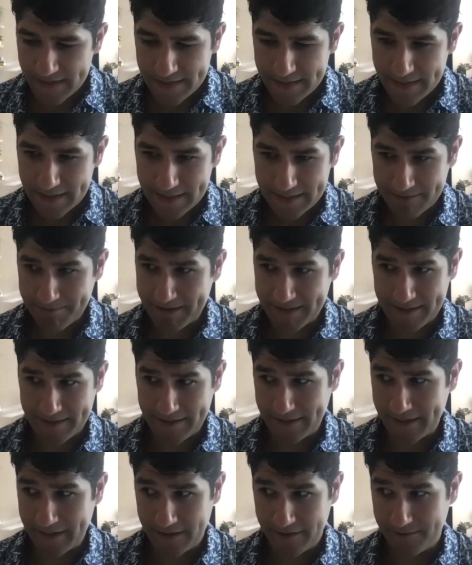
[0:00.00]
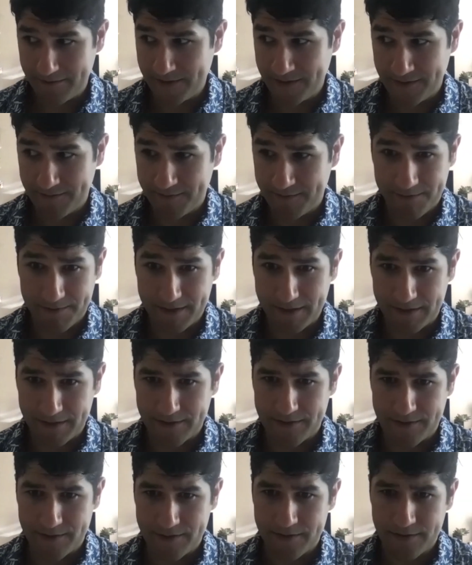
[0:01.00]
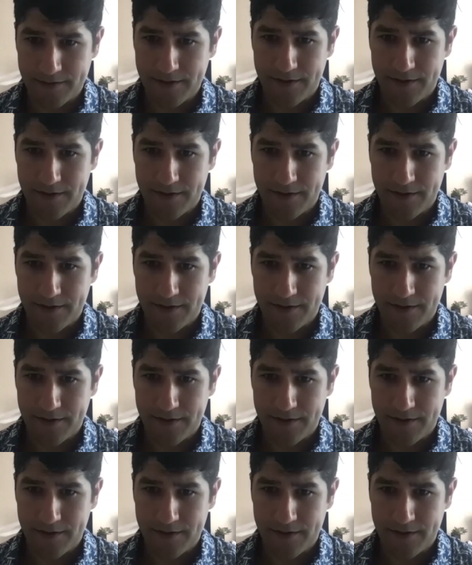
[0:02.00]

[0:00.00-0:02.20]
especially here, simply because